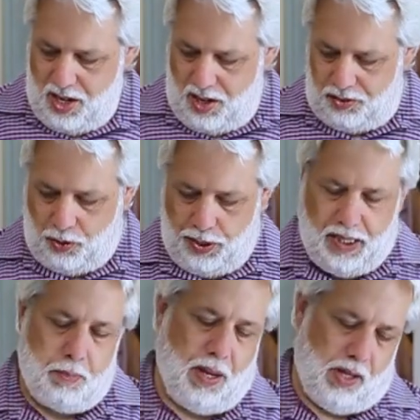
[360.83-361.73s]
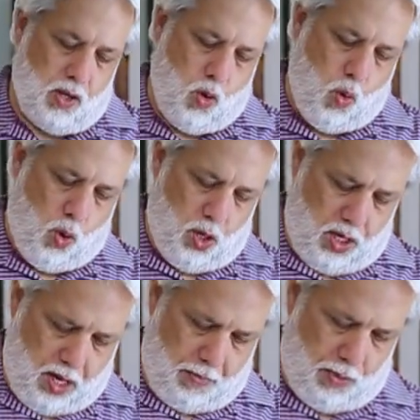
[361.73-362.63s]
So we need about a 1/4
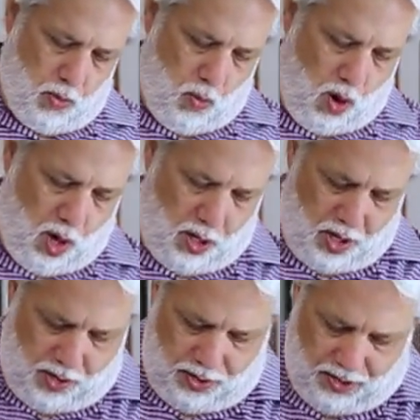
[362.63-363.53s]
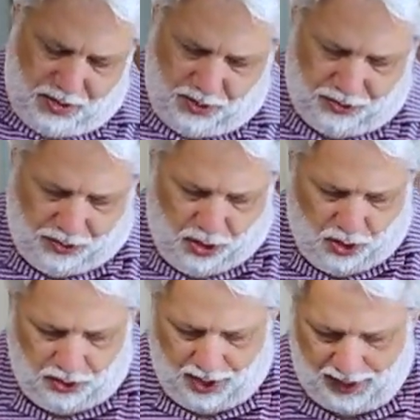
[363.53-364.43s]
cup of water, and let's just
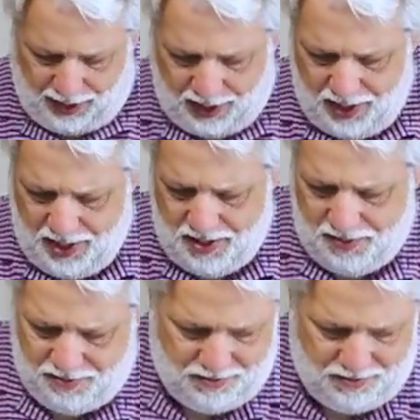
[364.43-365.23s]
turn that on.